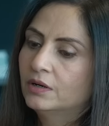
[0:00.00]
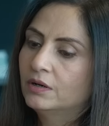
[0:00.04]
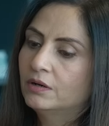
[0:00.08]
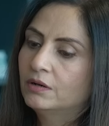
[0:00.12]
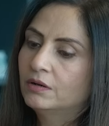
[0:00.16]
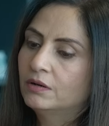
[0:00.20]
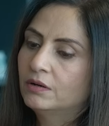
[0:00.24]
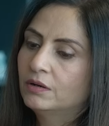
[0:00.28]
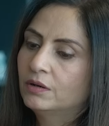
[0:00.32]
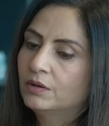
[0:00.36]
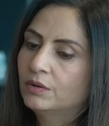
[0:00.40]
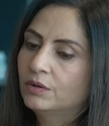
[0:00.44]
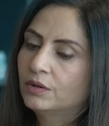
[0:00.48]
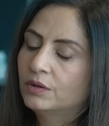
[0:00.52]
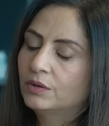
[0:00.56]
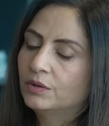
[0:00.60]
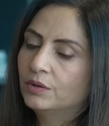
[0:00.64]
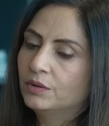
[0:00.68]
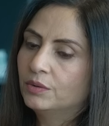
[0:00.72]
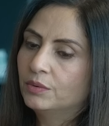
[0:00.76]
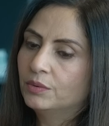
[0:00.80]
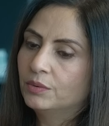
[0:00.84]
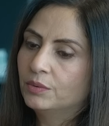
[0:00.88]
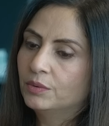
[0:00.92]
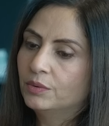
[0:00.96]
Uh,
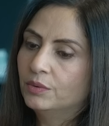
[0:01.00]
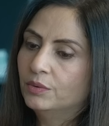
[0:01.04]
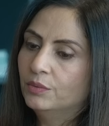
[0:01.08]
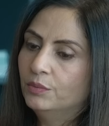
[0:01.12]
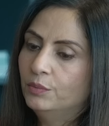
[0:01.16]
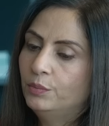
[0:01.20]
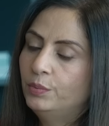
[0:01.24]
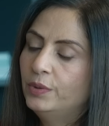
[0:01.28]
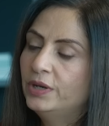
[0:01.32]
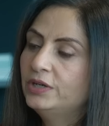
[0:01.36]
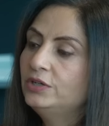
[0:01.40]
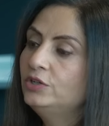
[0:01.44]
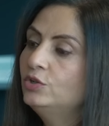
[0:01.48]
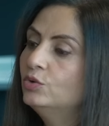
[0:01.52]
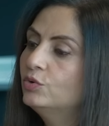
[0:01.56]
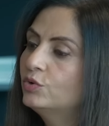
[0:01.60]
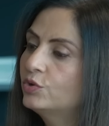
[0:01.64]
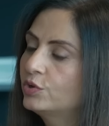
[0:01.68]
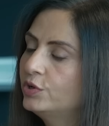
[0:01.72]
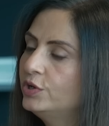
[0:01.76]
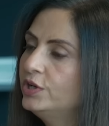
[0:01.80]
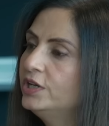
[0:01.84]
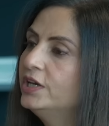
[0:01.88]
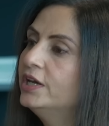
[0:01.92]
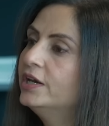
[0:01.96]
when you
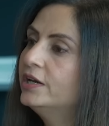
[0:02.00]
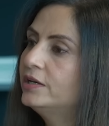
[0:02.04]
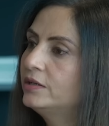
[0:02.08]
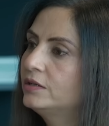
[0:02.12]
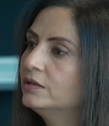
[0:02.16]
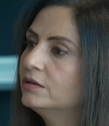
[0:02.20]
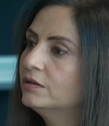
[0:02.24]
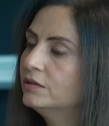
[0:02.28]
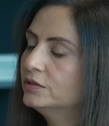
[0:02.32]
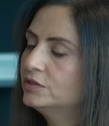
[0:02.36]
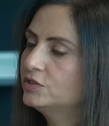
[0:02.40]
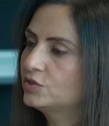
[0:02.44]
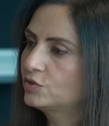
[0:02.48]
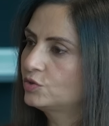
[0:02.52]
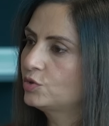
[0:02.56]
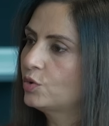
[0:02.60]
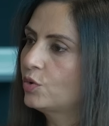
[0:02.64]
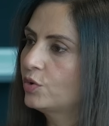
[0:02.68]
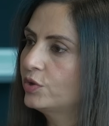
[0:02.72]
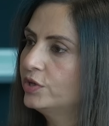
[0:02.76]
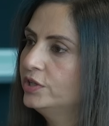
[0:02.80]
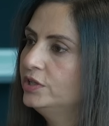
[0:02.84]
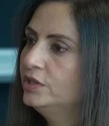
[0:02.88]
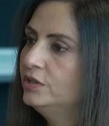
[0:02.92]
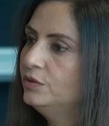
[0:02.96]
create a
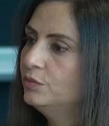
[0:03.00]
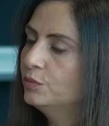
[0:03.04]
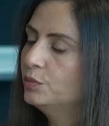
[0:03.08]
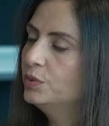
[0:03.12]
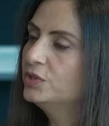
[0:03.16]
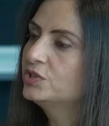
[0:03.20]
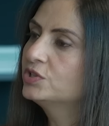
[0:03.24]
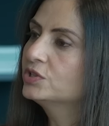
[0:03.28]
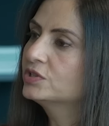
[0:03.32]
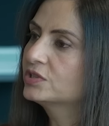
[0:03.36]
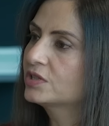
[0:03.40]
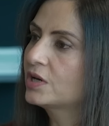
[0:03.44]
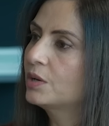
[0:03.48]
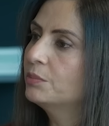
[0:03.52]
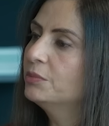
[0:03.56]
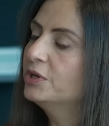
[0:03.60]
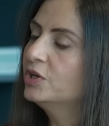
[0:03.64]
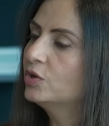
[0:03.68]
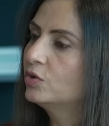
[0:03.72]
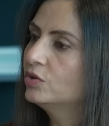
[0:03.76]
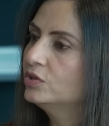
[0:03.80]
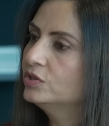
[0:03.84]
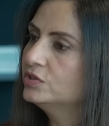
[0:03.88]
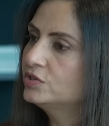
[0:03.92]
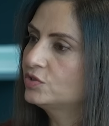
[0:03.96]
story which mm. is
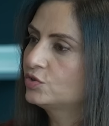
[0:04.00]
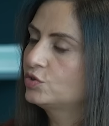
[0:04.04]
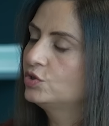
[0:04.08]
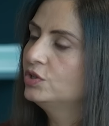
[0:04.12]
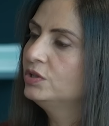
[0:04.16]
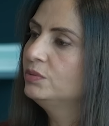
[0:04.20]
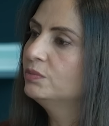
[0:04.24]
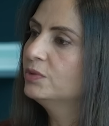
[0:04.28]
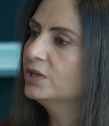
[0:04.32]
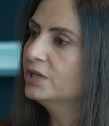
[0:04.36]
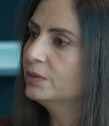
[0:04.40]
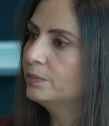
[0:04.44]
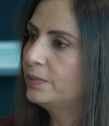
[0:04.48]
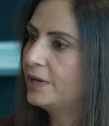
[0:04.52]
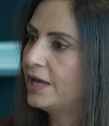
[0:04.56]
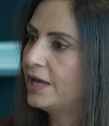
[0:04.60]
coming on a streaming